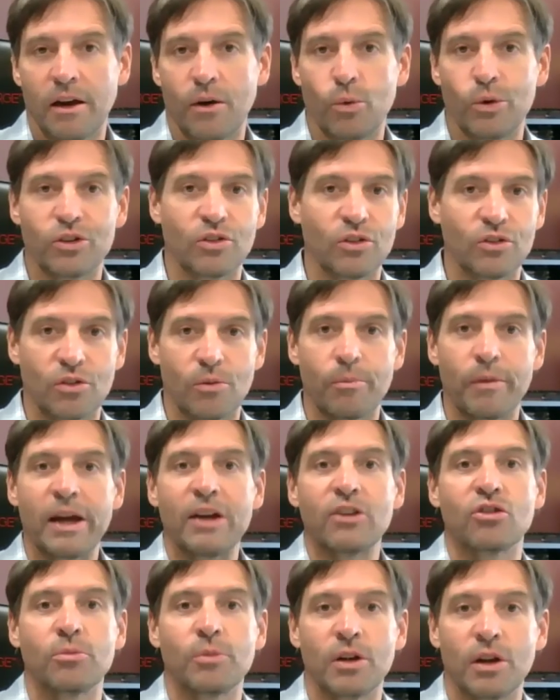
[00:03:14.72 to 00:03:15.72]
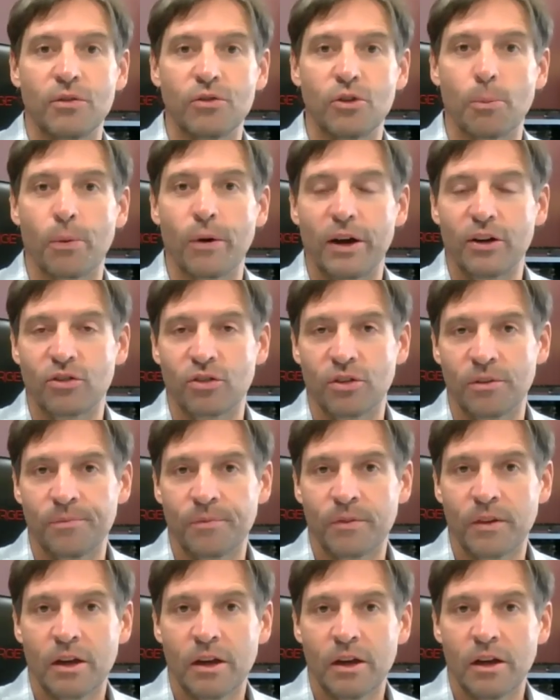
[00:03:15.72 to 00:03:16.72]
which is a measurement of depression.
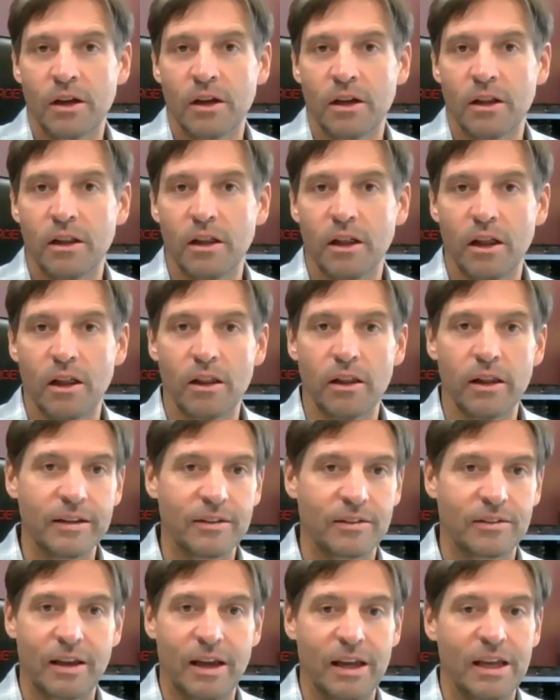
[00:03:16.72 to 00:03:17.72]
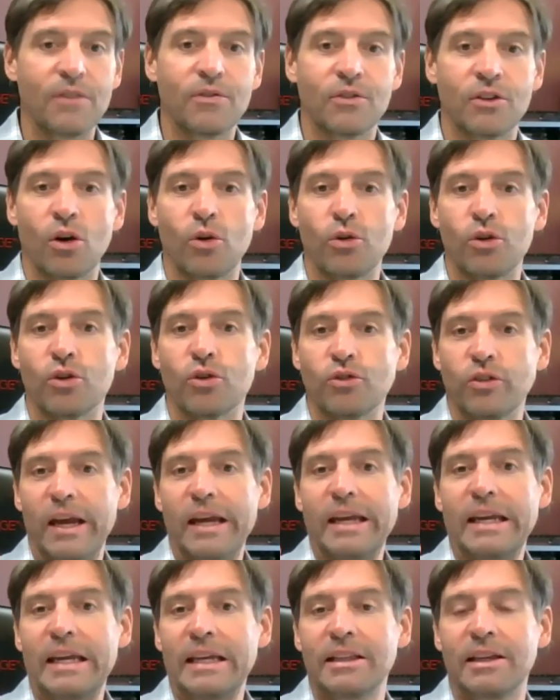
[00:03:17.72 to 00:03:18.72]
Let's say, even though you're
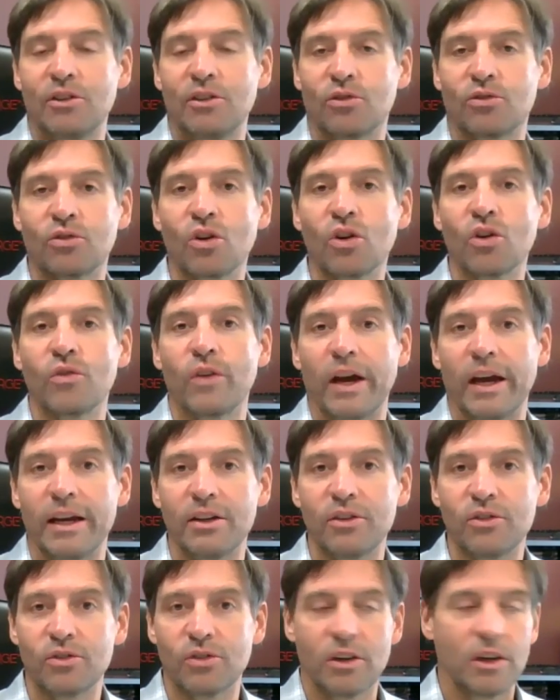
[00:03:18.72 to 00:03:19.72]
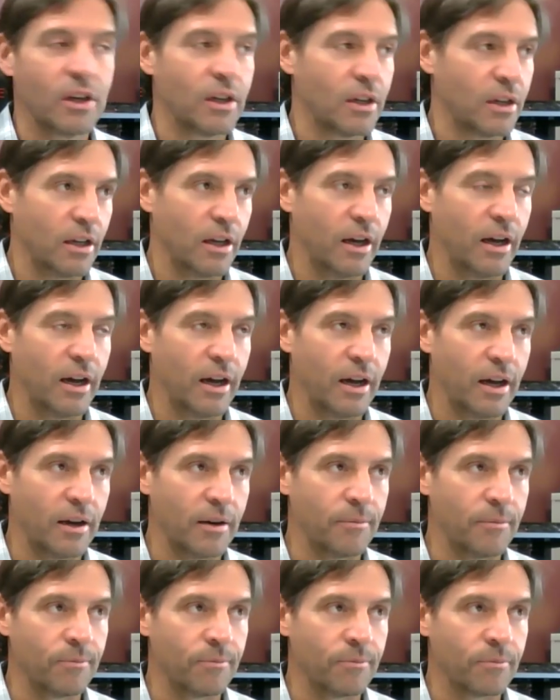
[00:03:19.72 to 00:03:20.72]
taking these surveys
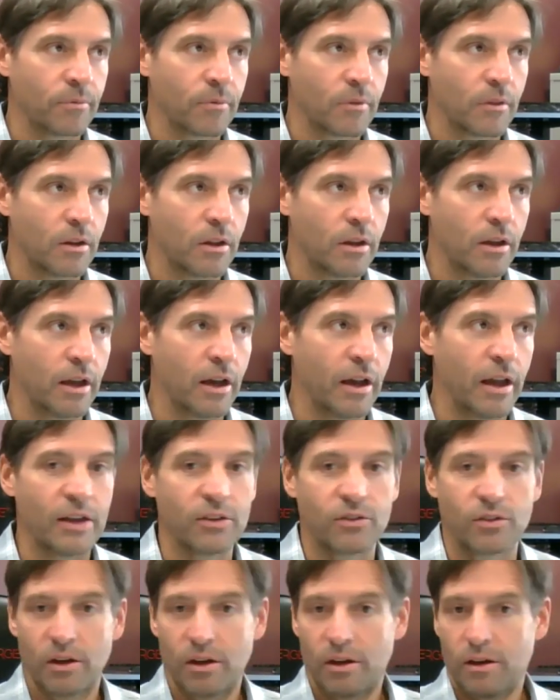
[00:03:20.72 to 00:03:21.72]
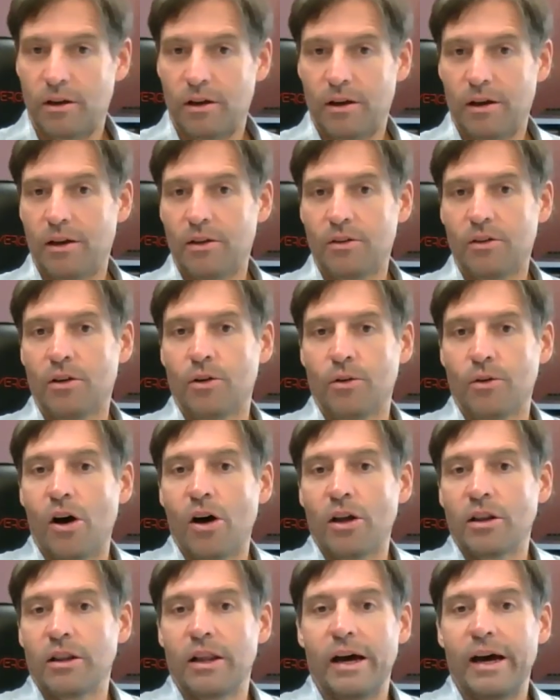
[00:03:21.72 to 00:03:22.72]
as
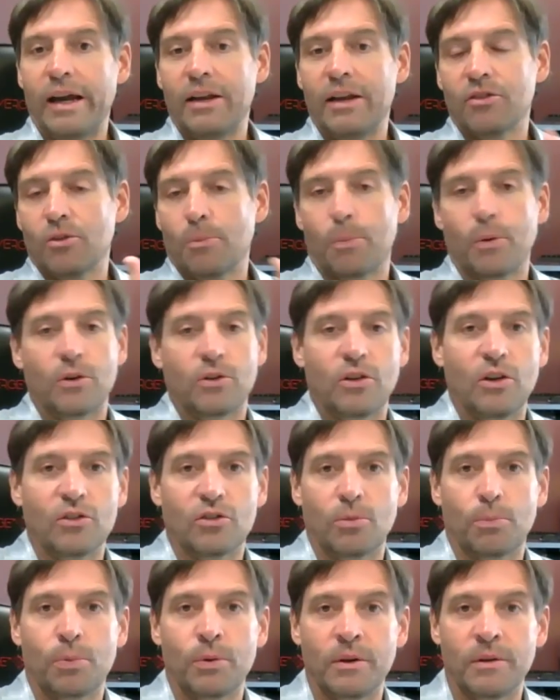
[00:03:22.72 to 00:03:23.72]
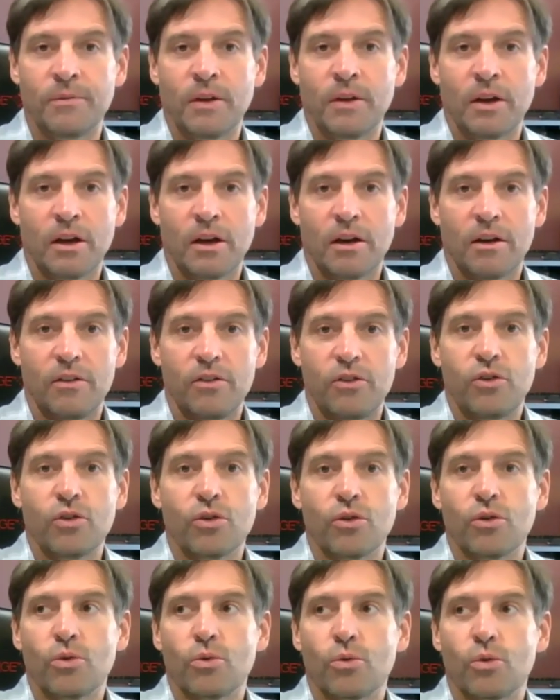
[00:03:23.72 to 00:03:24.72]
online as a participant,
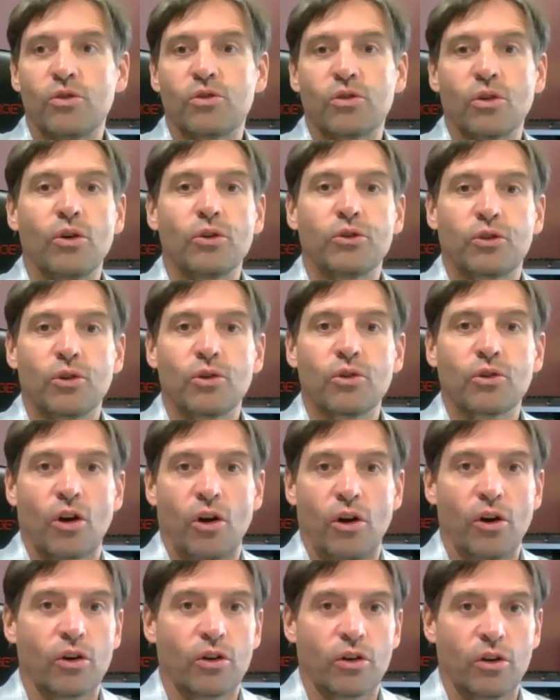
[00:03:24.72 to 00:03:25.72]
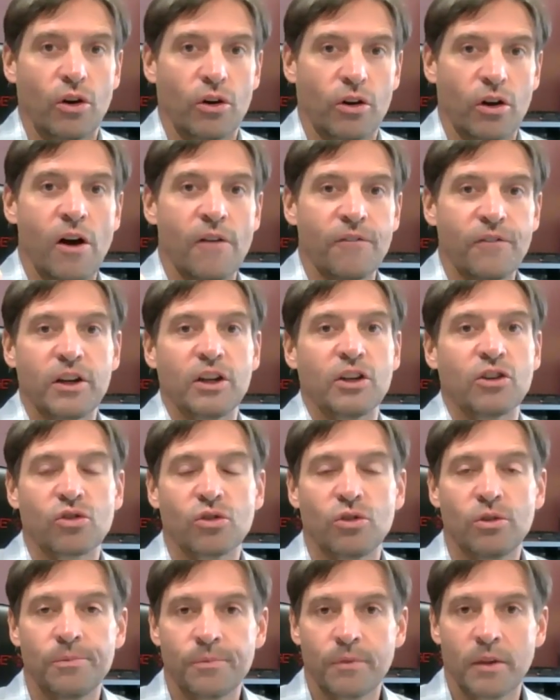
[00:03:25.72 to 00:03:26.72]
your results are
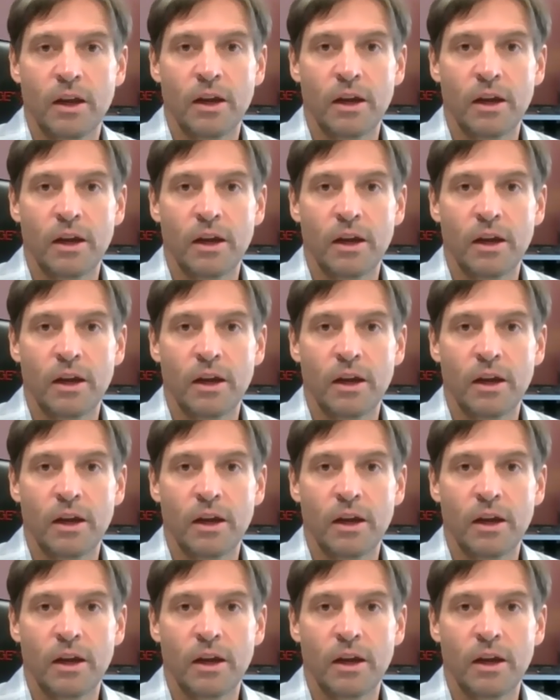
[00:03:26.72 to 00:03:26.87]
confidential,